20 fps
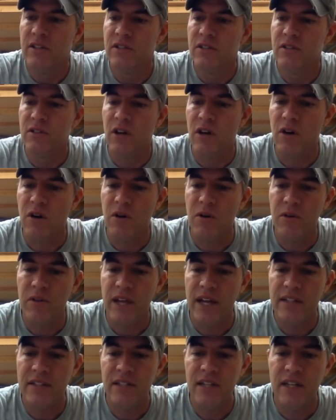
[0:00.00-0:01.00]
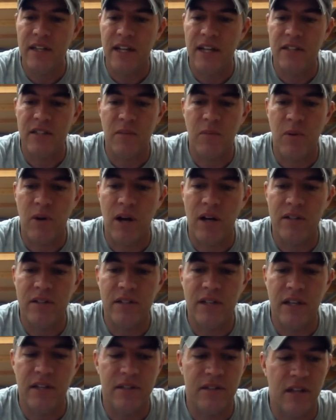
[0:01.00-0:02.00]
So that's it. That's the
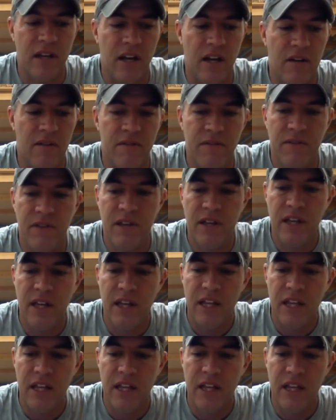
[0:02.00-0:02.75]
process of